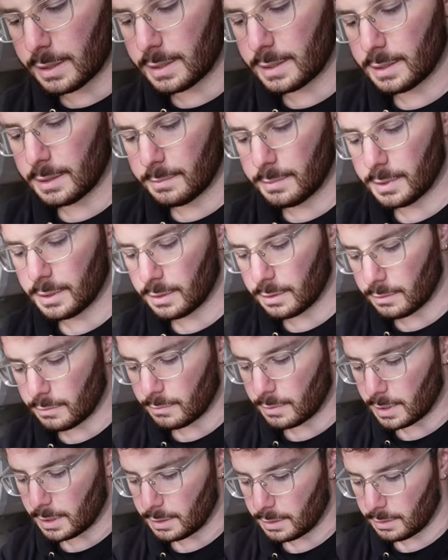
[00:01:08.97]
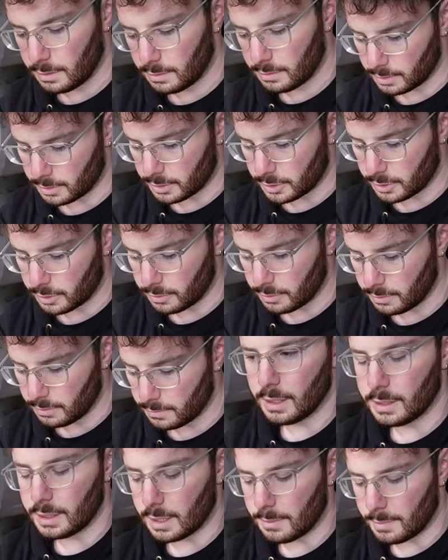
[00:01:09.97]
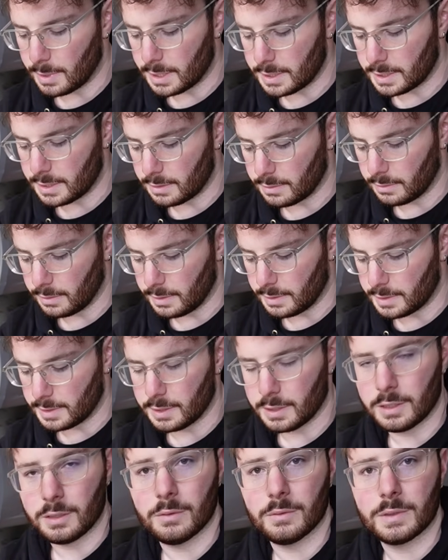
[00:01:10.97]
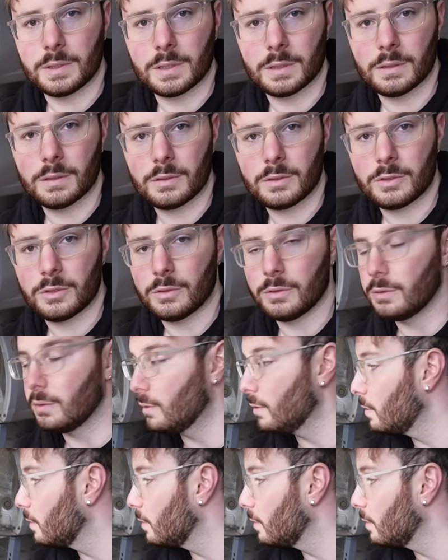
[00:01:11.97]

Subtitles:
they slip in 1 and 2, and that basically secures it to